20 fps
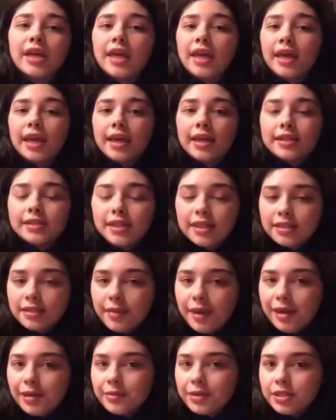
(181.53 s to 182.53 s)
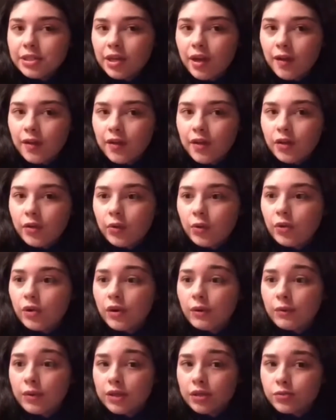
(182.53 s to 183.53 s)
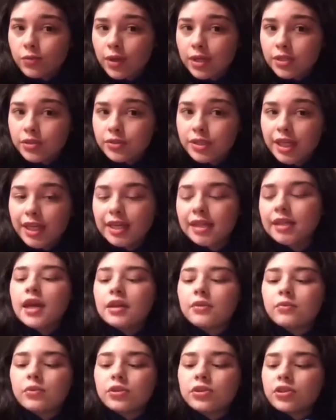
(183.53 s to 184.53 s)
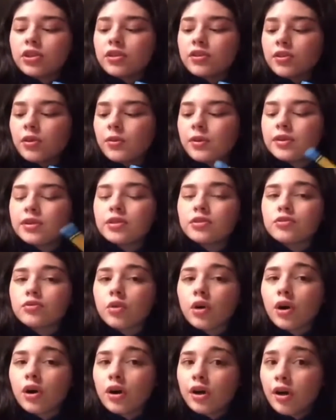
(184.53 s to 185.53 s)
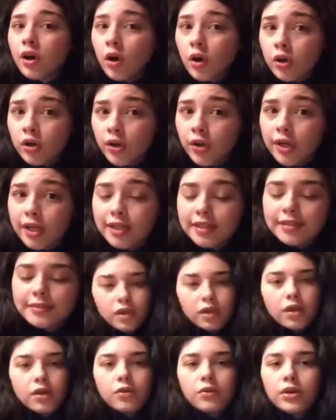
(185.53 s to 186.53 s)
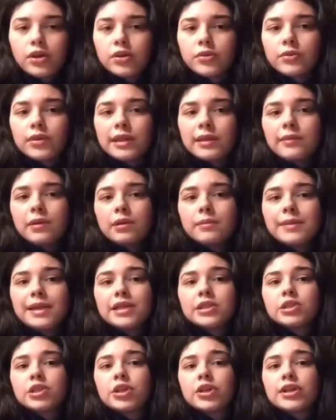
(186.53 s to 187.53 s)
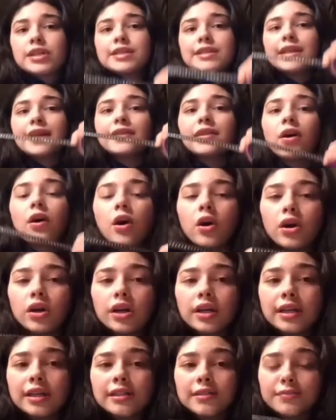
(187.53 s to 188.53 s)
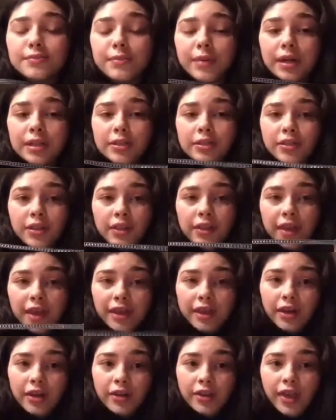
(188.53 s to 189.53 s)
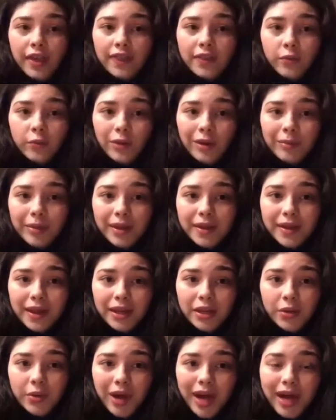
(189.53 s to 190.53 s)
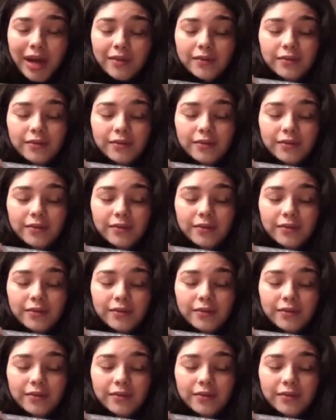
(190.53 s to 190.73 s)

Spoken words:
It doesn't matter which color or which one you take, and we're just going to draw a heart on it. What you really want to make sure is that the heart is much thicker than the ribbon that you have.